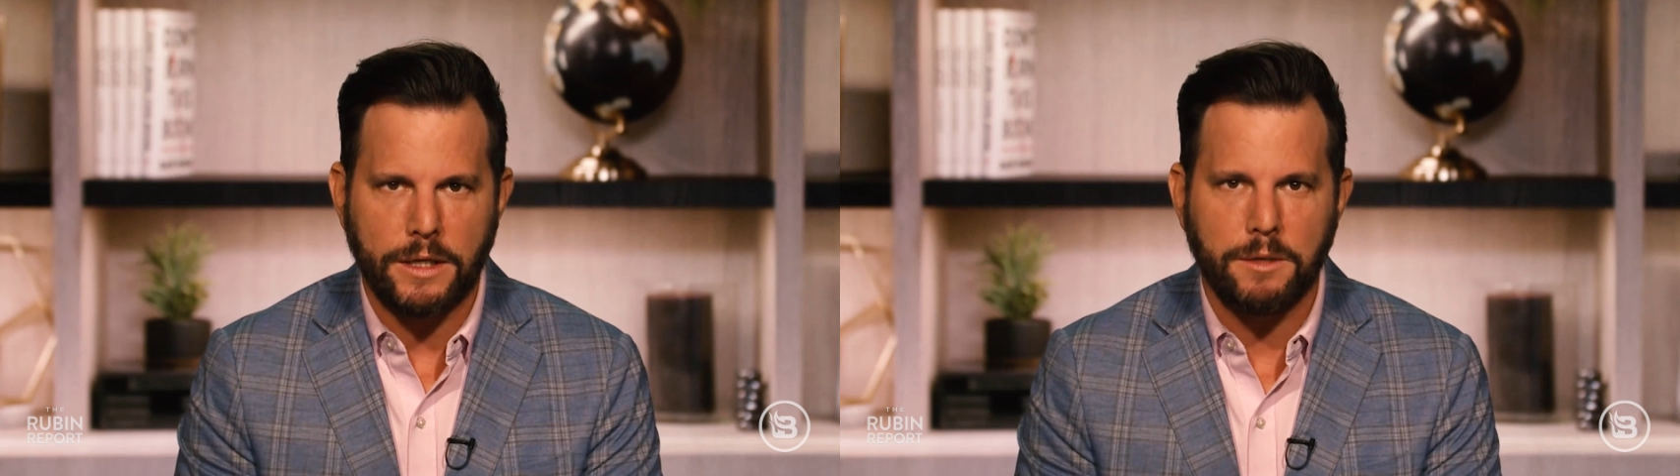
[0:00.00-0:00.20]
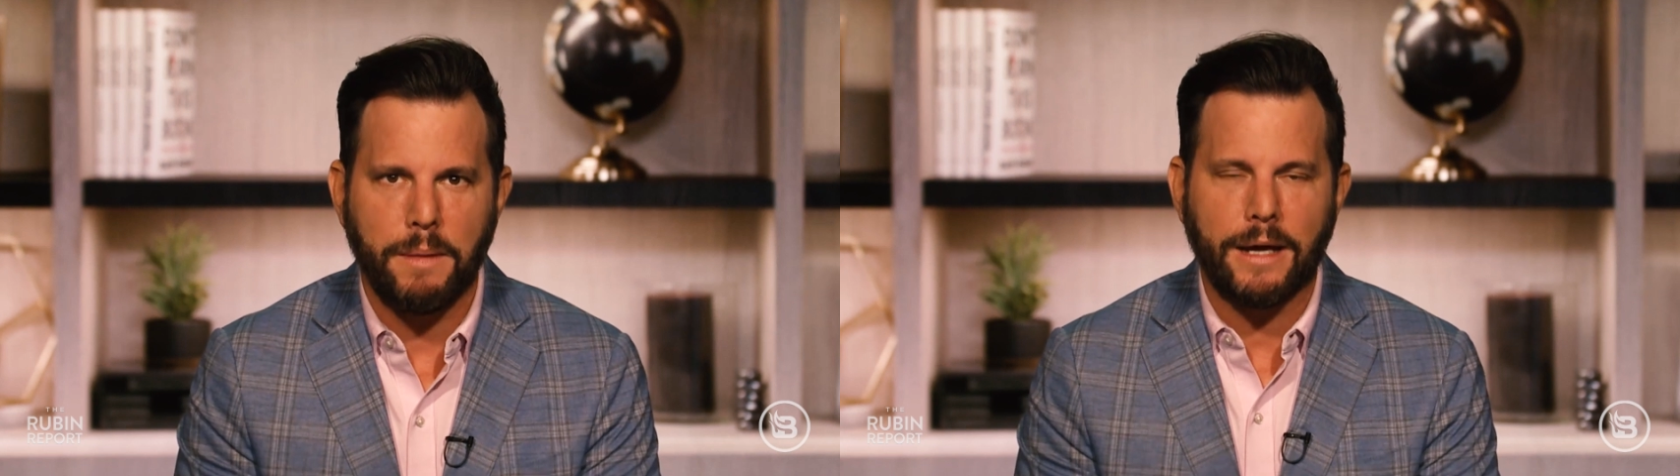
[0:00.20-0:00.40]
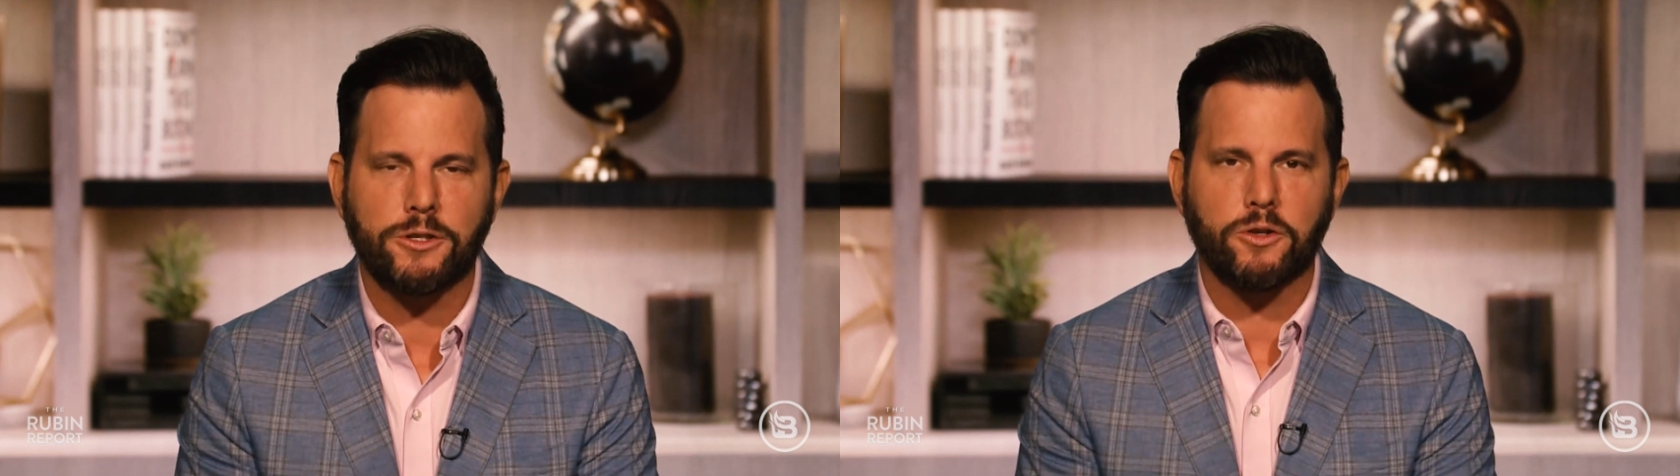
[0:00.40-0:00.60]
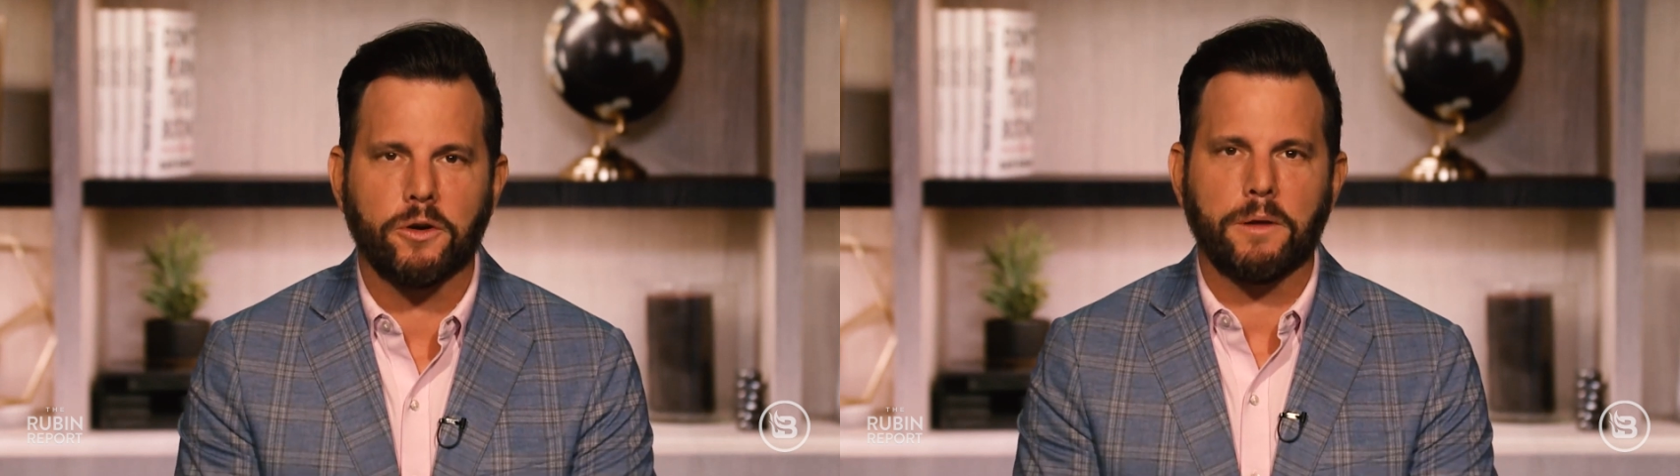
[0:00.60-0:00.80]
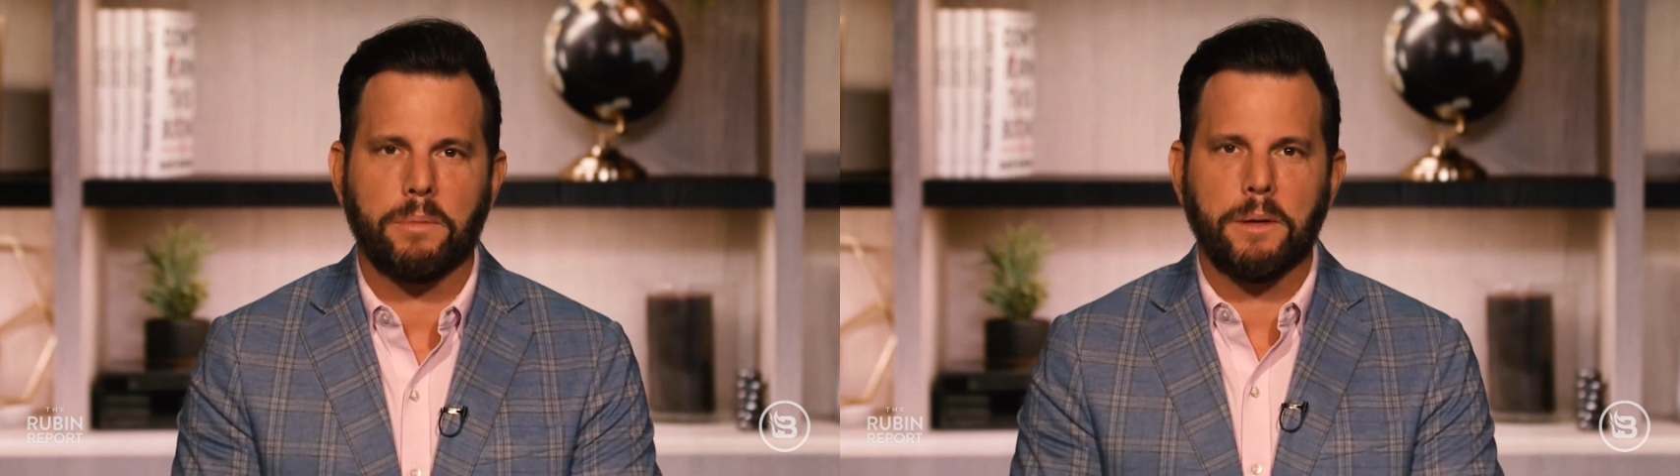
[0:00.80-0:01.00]
it to make
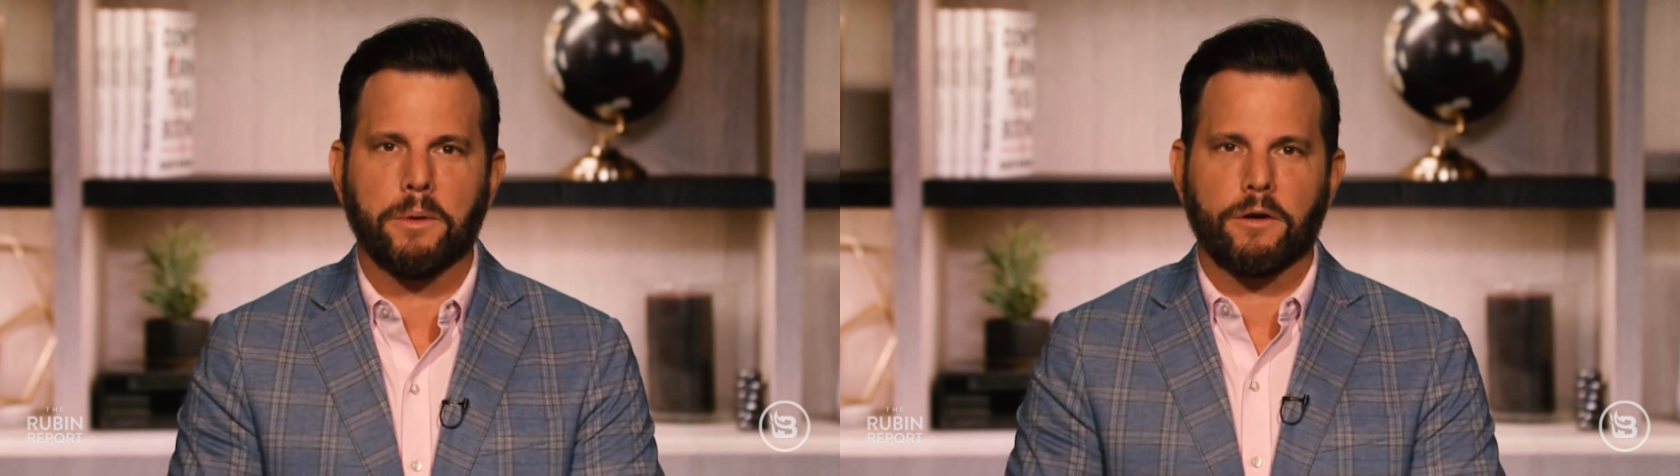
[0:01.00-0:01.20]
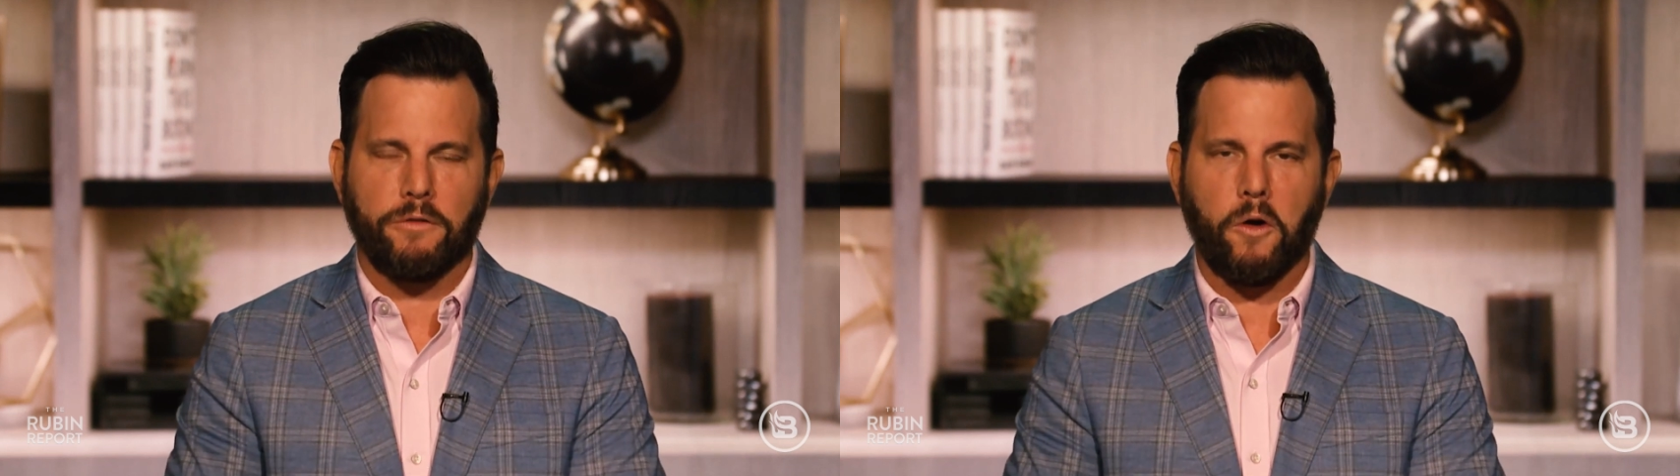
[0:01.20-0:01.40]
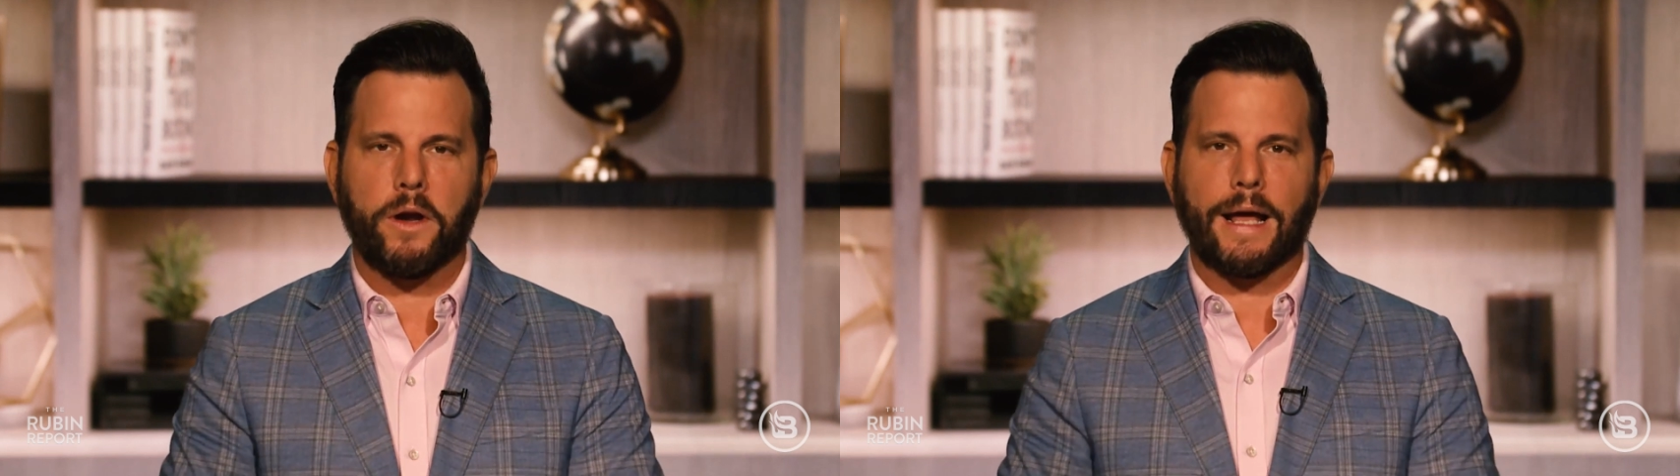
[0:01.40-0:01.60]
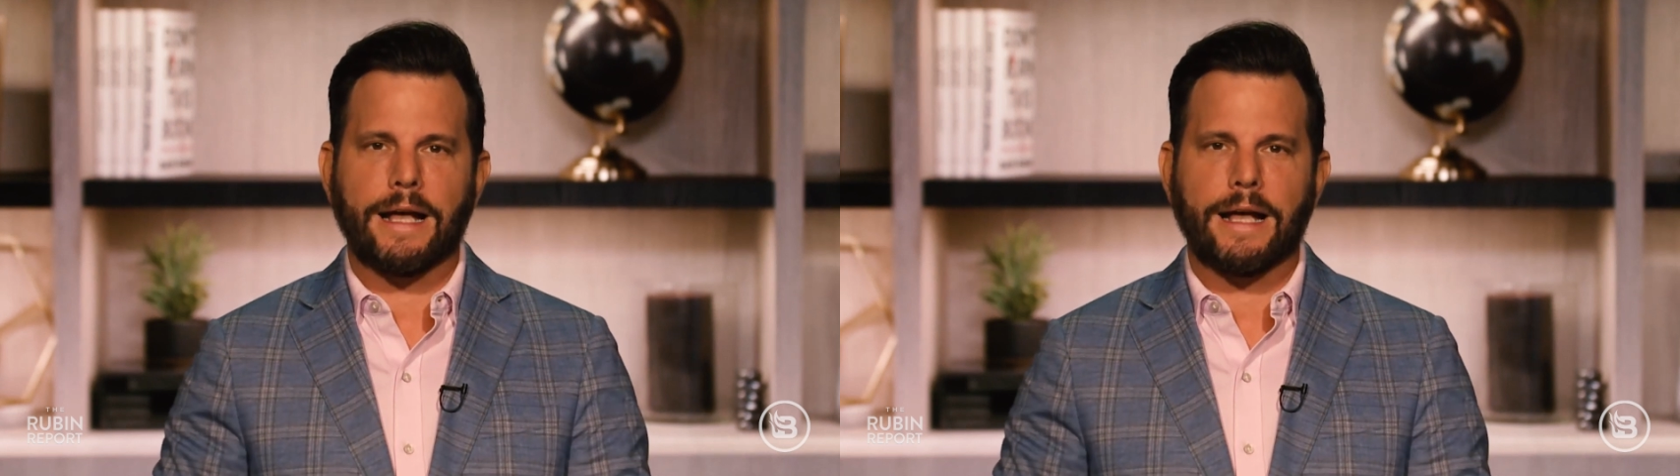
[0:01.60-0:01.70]
sure that people are voting